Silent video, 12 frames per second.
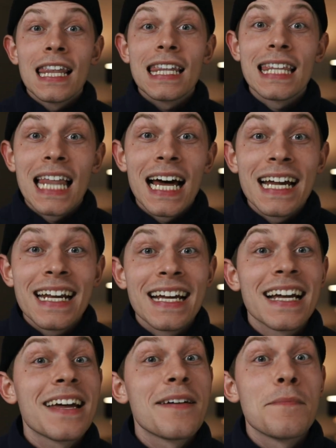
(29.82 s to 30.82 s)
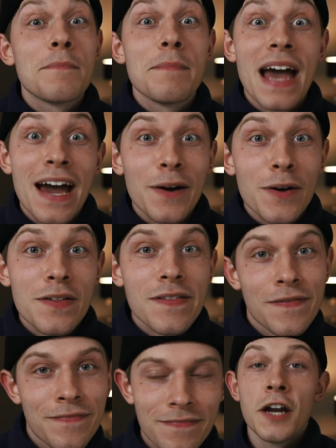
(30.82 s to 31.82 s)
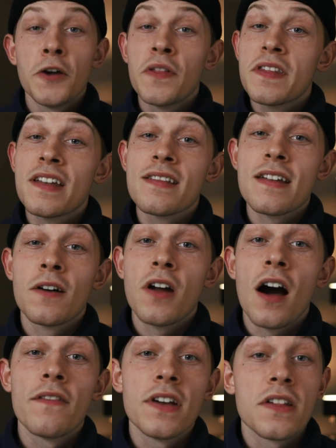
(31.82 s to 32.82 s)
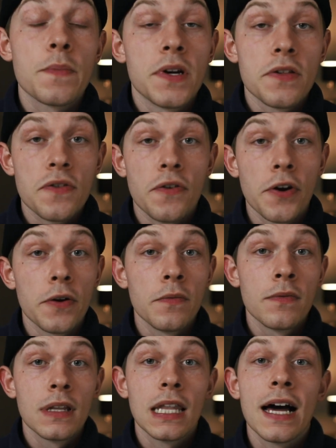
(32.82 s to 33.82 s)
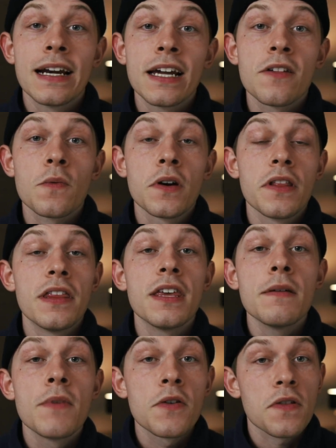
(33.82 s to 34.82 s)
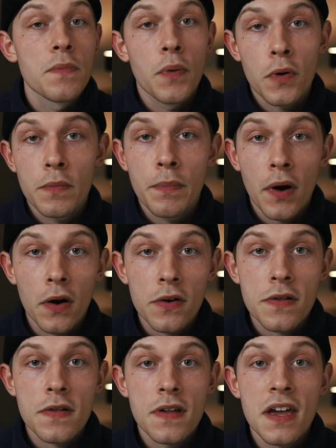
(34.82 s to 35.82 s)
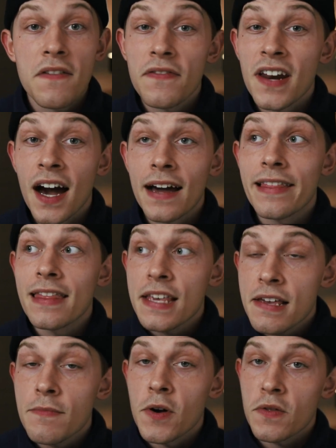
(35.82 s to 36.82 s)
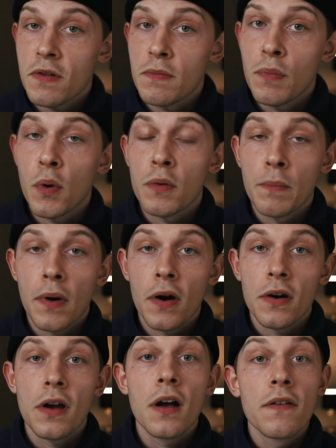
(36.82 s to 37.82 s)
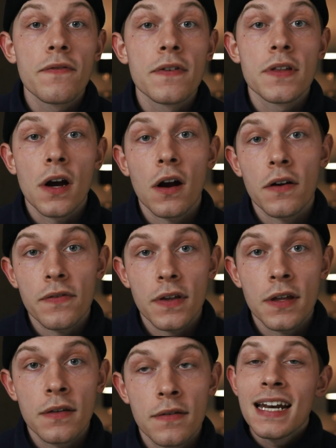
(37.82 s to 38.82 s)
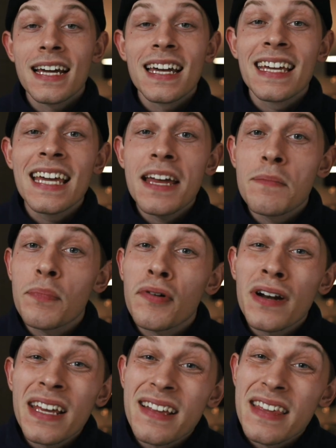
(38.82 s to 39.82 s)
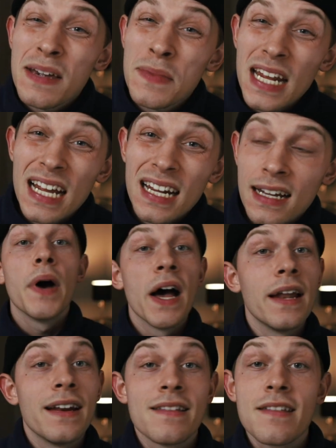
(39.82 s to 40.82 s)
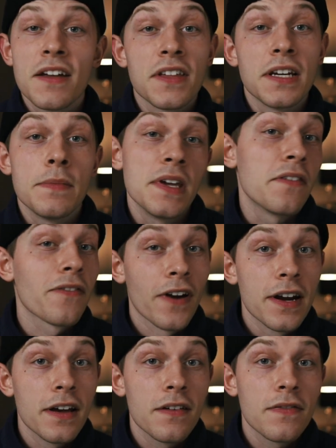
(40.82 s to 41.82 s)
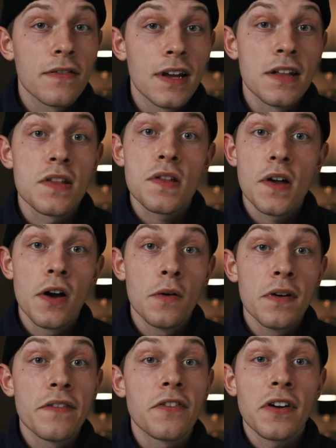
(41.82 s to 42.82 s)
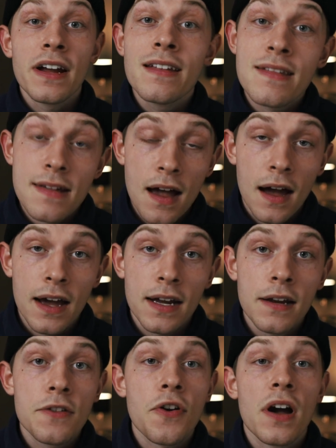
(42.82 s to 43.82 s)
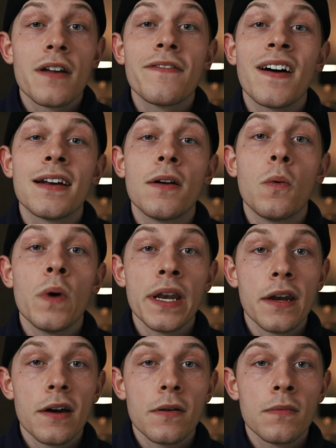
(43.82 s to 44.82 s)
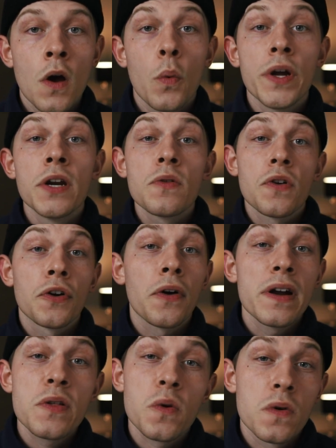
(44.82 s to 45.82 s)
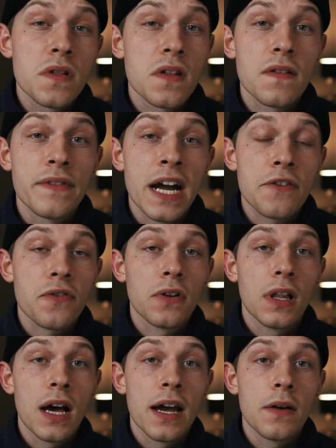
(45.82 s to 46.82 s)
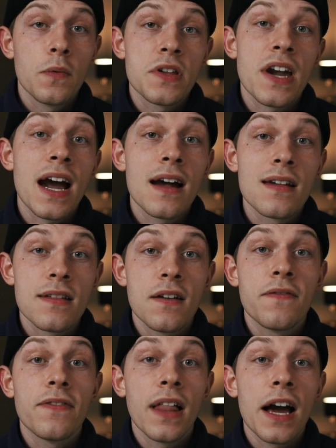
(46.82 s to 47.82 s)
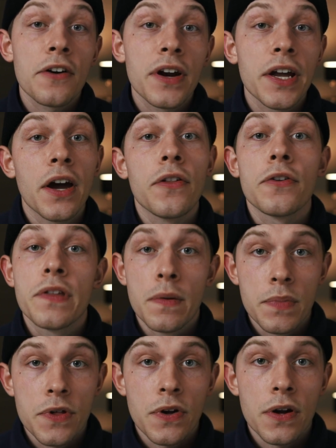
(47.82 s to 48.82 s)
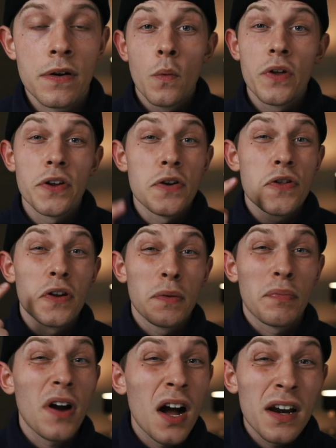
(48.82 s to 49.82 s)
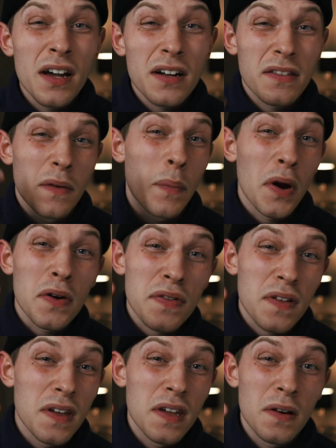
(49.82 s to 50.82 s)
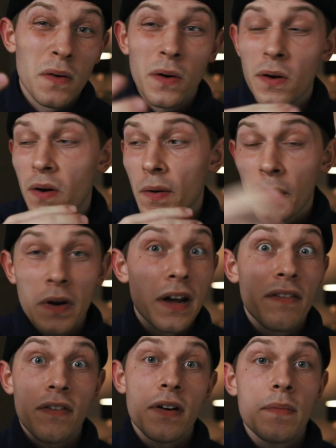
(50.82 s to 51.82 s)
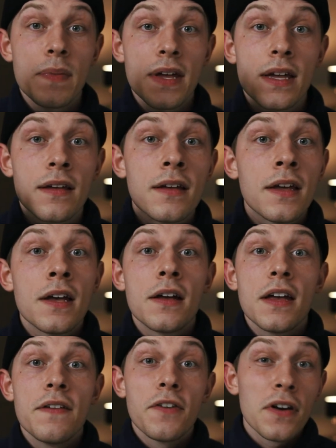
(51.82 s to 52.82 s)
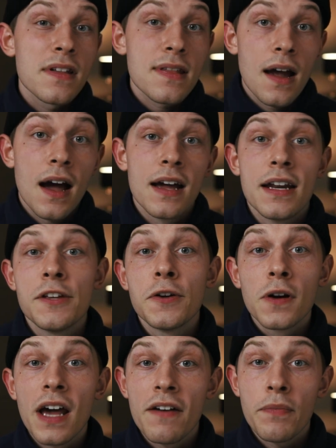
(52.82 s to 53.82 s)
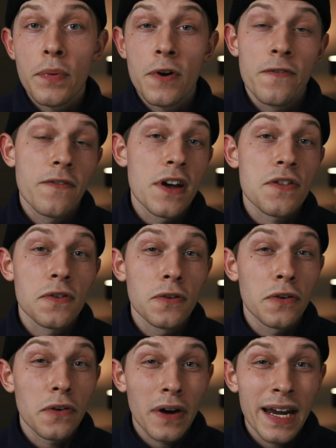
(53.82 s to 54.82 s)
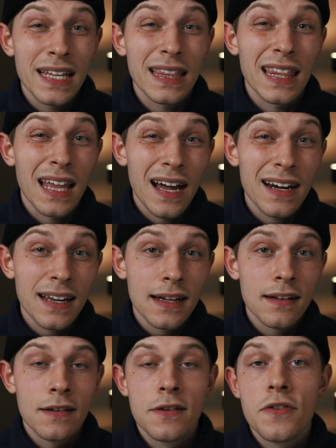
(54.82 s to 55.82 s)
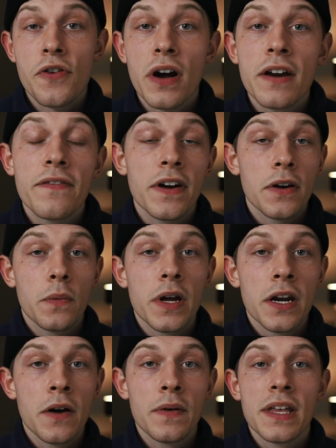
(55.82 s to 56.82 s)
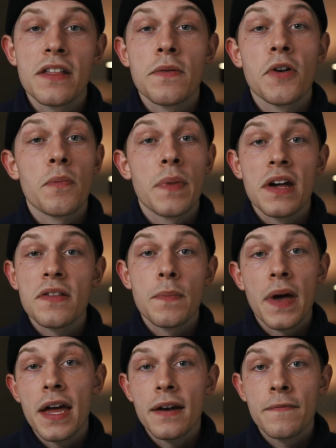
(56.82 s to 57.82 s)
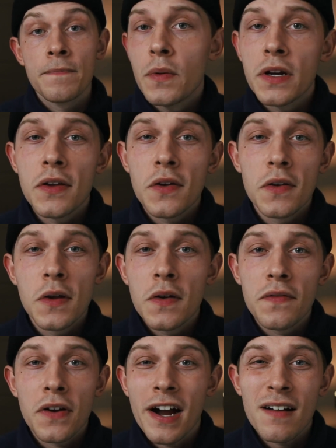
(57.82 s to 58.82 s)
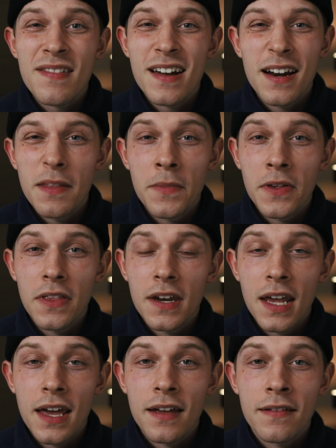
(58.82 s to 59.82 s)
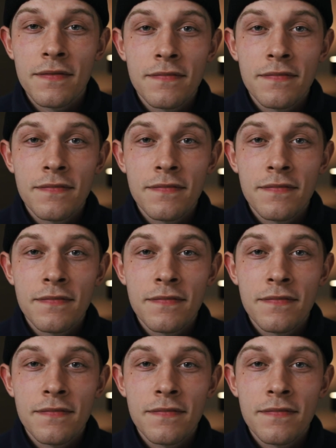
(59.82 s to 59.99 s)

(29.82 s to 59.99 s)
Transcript: Lighting matters. I know this can sound obvious, but it's true. Lighting is one of the most important parts, if not the most important part of photography. And it can get pretty intimidating, but it's nothing to be afraid of. And so if you're inside, try to find a window. Windows are great sources of natural light, which has a flattering color temperature. Whether you're shooting product, a person, or whatever it be, if you're inside and you don't have professional grade lighting, try to find a window, and that's your best bet. But what do you do if you're outside in the middle of the day?